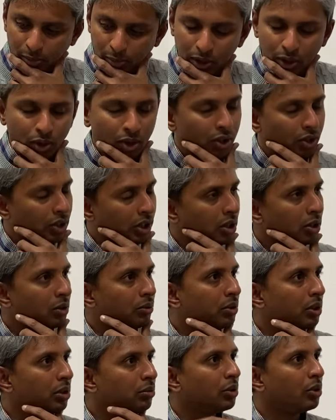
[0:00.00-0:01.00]
particular key.
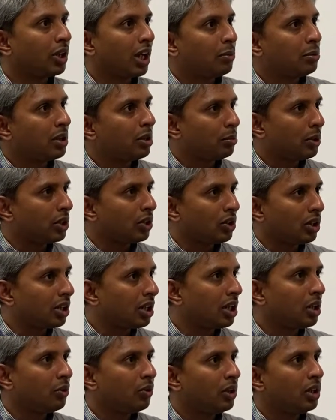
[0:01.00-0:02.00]
If you type in a particular
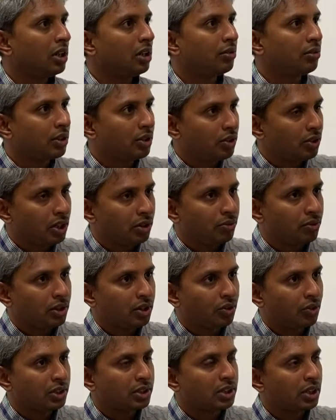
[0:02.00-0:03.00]
keyword, if it
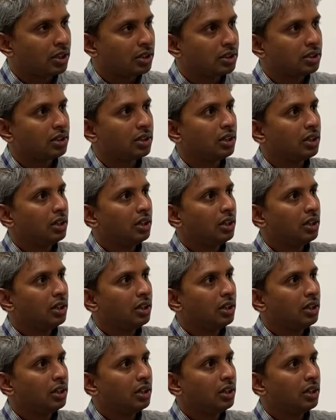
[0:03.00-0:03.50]
results,